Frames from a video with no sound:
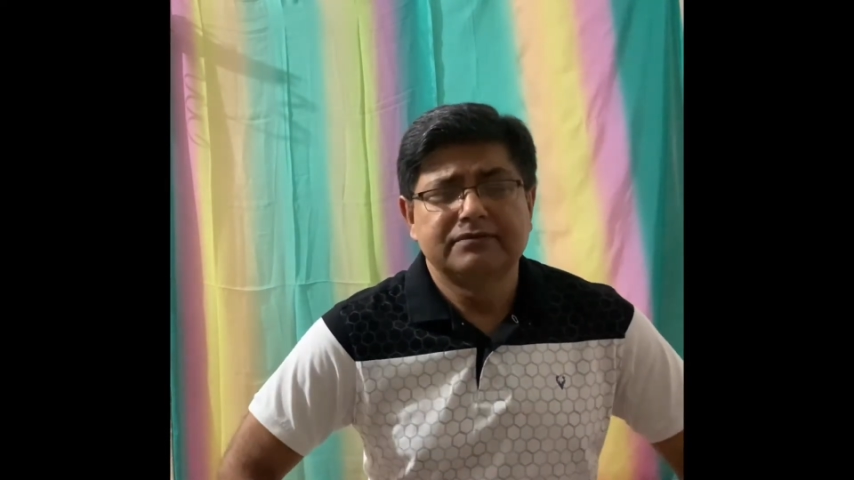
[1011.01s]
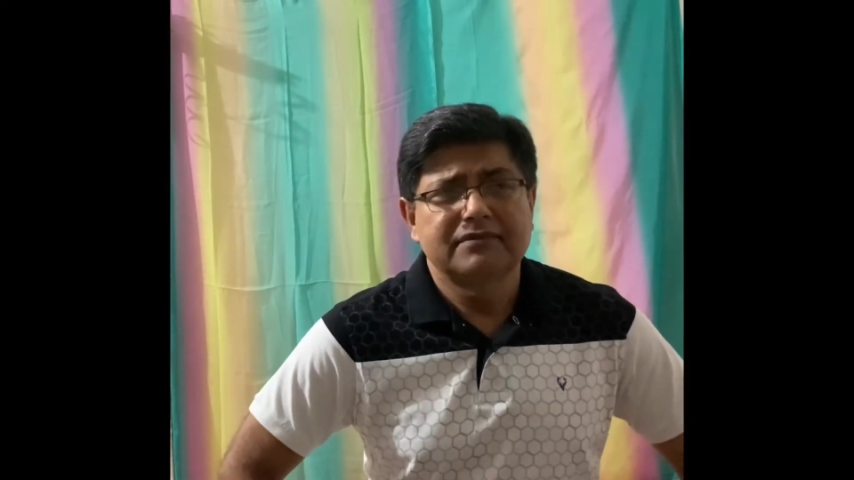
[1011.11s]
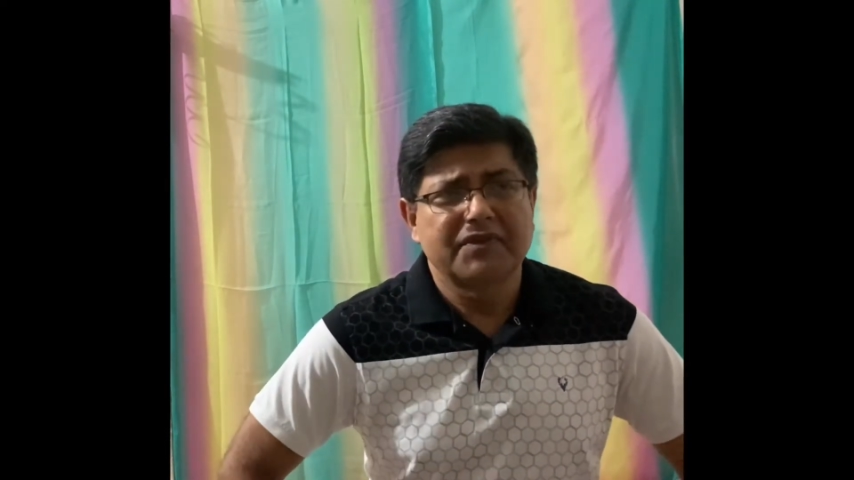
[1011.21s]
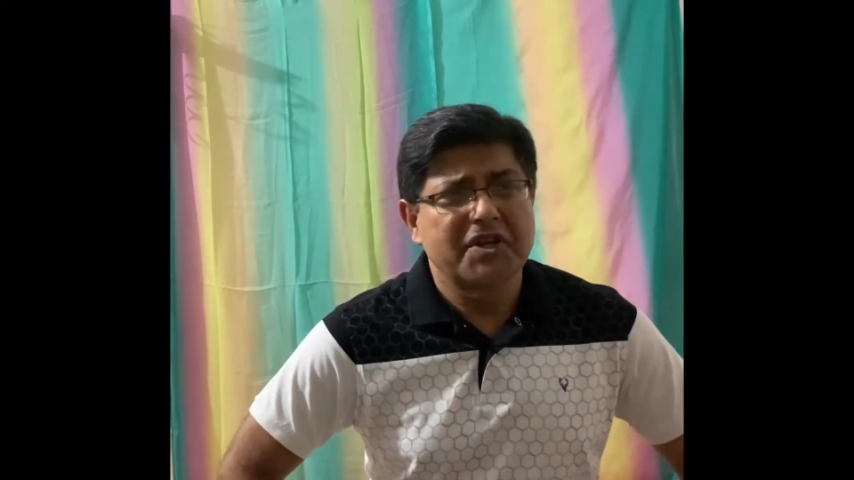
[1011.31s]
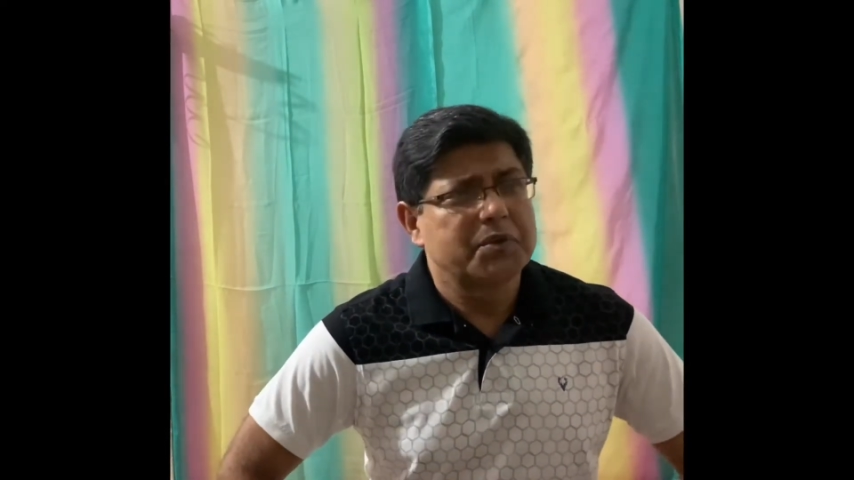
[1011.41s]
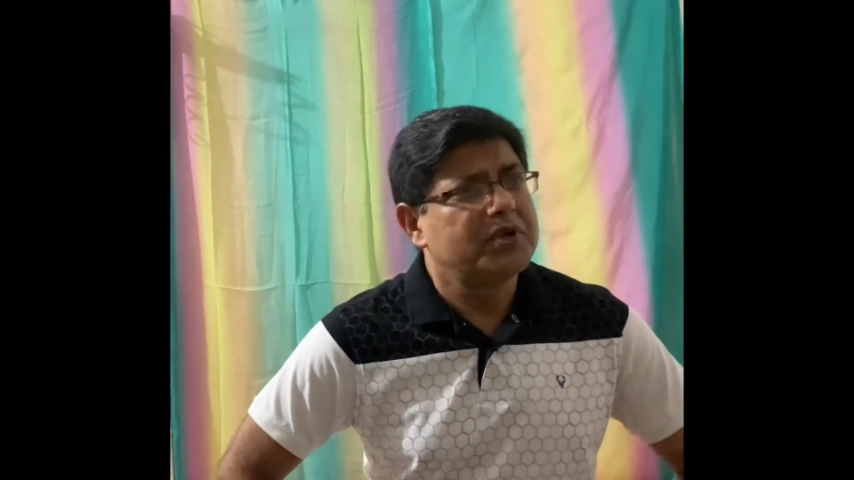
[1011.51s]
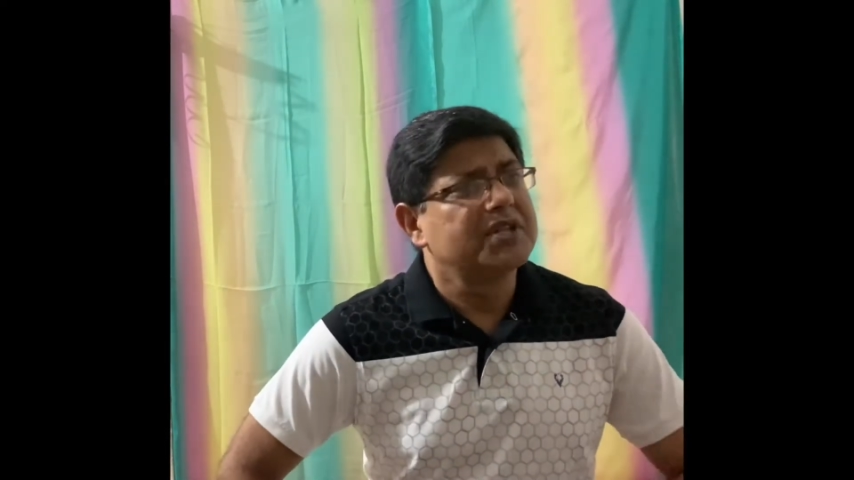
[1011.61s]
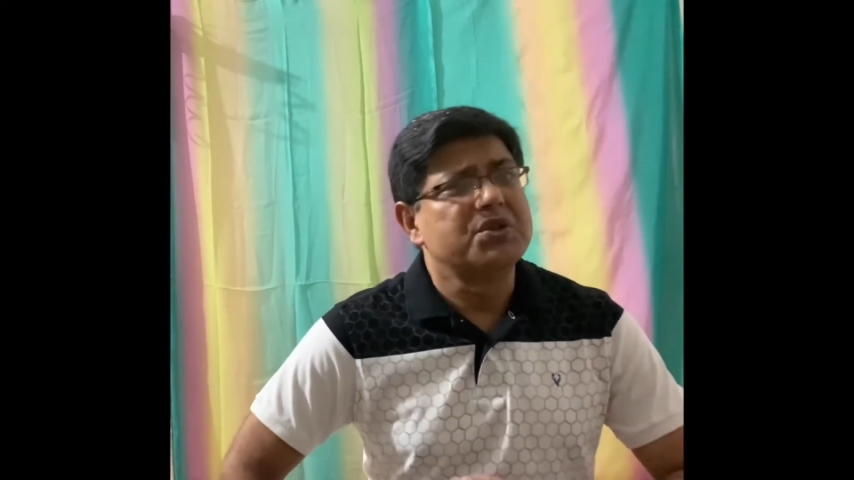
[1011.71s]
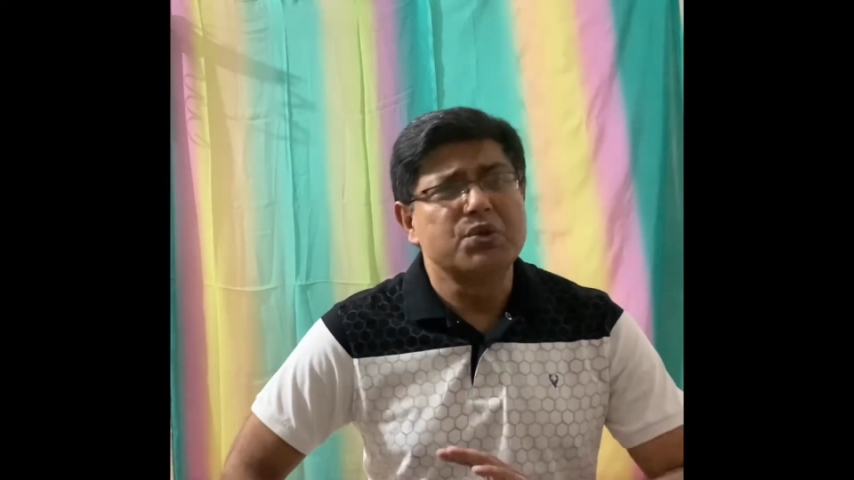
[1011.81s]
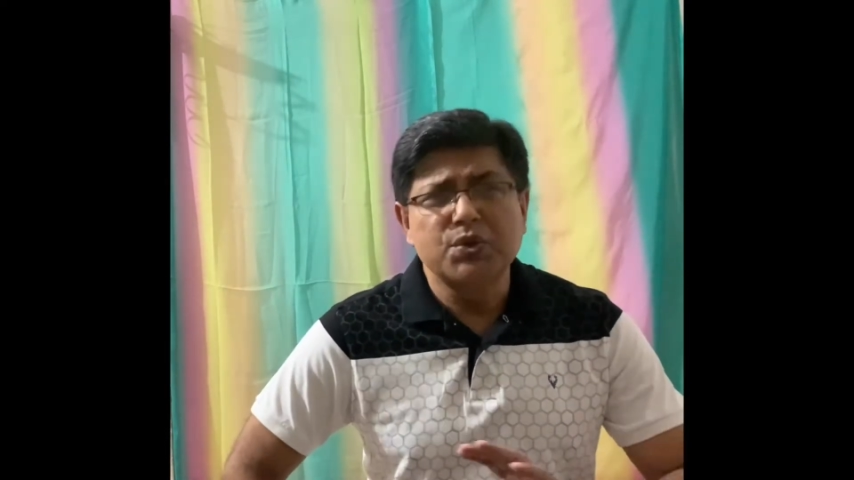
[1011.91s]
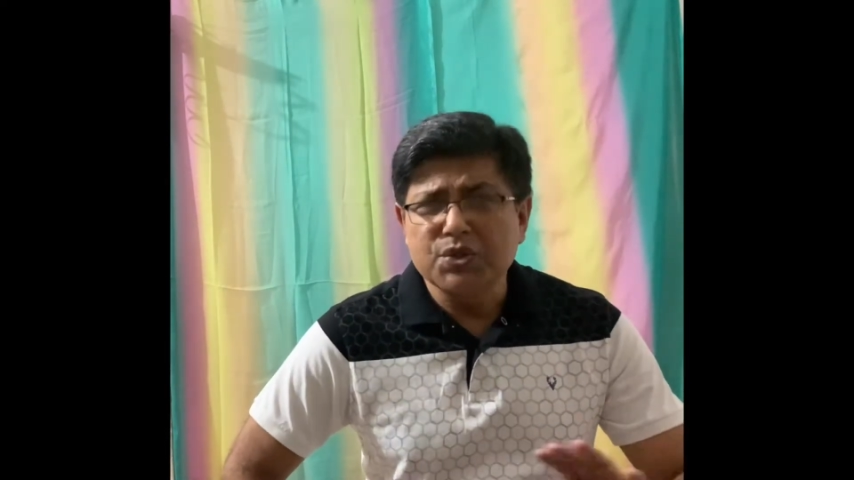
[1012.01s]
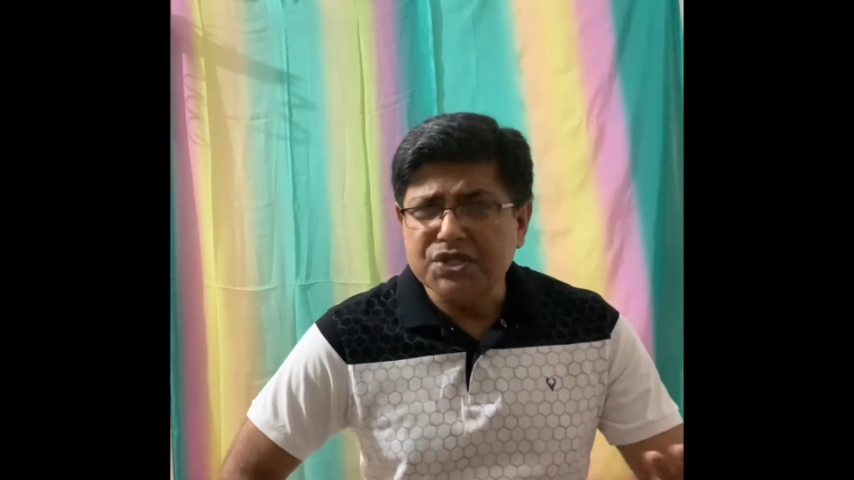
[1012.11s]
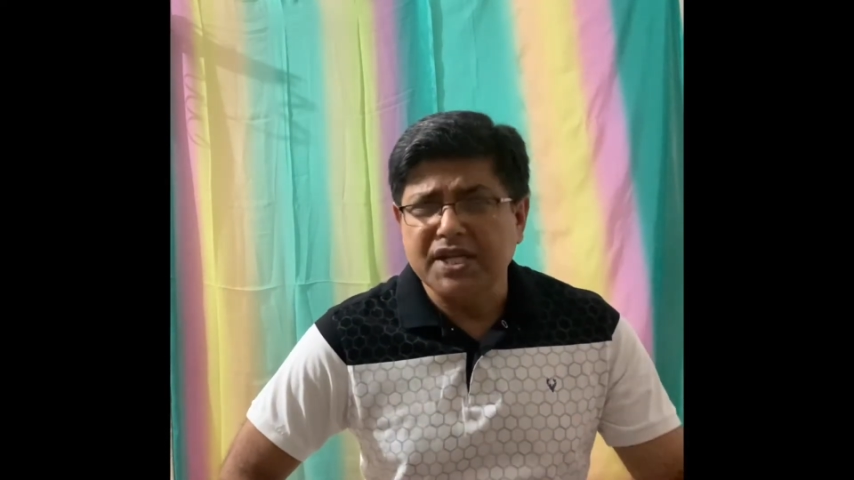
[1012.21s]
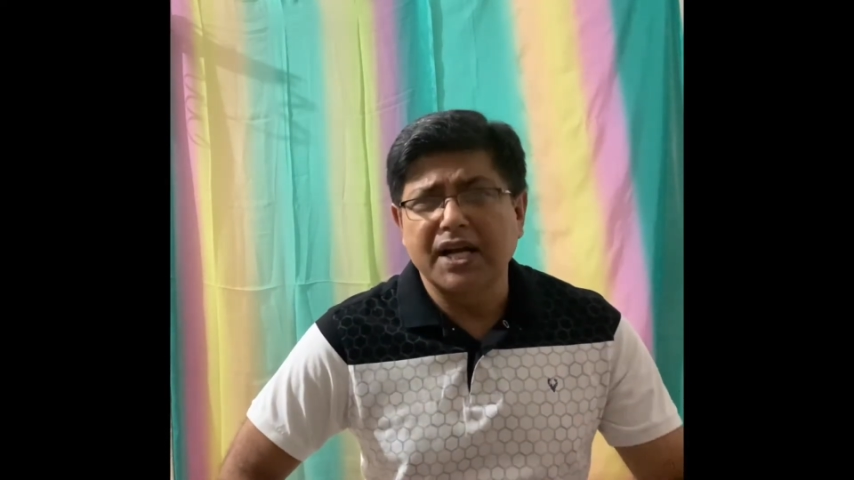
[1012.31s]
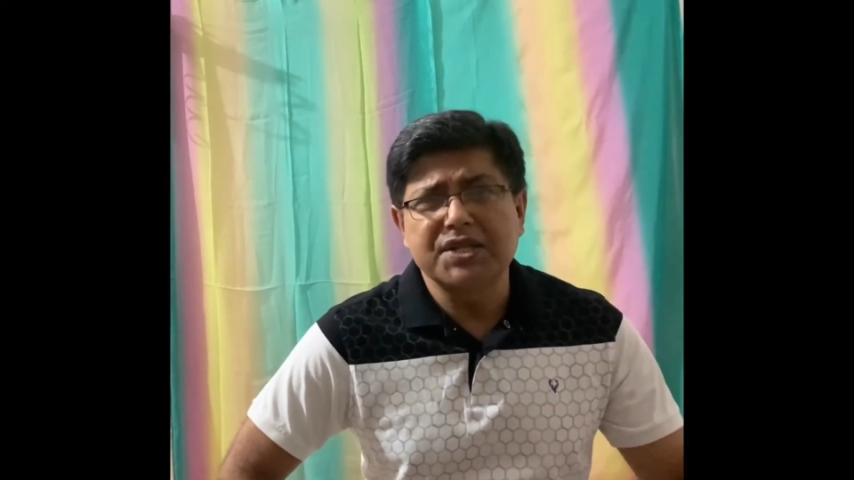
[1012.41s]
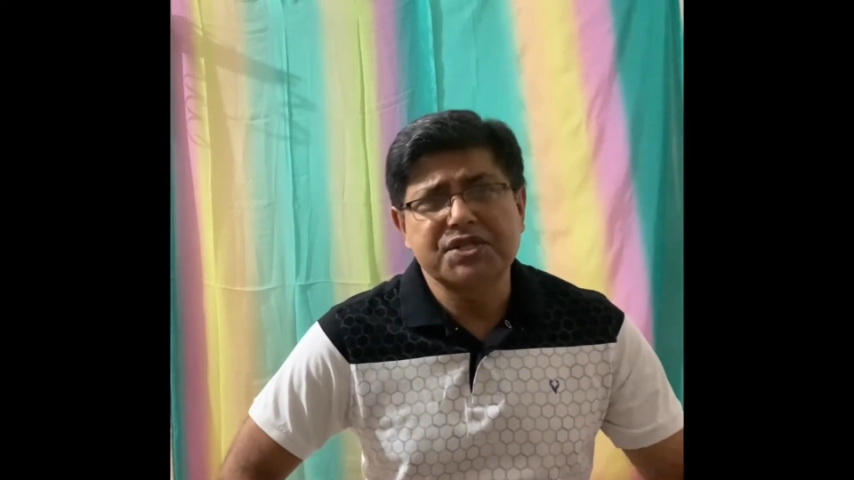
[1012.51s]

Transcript: There were no signs